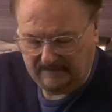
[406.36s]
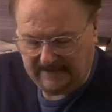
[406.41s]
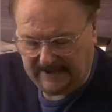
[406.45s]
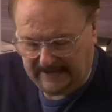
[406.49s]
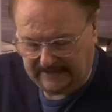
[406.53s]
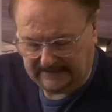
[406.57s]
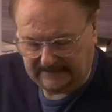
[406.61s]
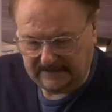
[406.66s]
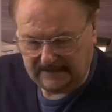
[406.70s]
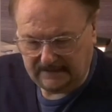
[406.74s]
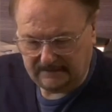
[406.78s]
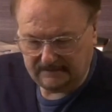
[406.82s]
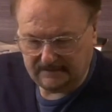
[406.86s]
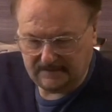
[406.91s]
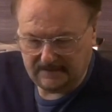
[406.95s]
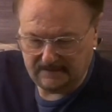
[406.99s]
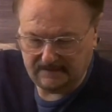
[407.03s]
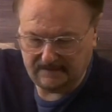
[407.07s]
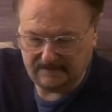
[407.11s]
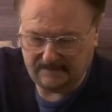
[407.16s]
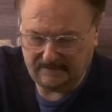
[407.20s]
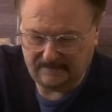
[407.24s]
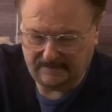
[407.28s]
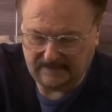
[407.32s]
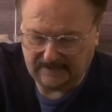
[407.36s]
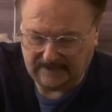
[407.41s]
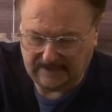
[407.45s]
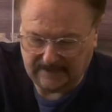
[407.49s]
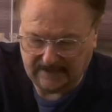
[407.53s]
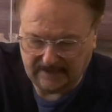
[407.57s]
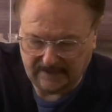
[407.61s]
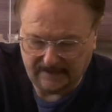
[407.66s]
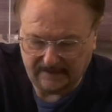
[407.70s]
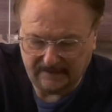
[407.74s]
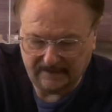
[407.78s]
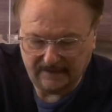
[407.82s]
magnet.
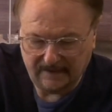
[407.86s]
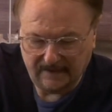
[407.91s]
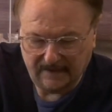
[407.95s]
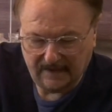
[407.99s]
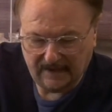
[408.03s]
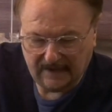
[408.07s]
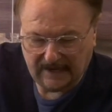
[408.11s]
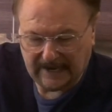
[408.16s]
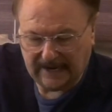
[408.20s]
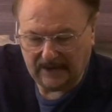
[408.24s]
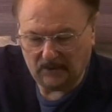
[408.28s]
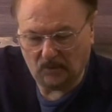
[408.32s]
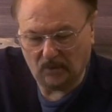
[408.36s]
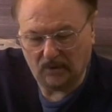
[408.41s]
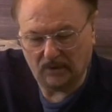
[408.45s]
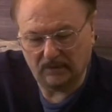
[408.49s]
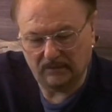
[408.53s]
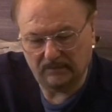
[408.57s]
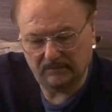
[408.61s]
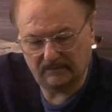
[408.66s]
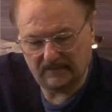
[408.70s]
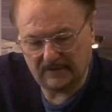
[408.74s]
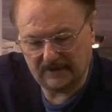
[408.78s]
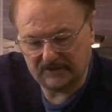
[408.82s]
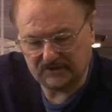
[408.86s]
And I will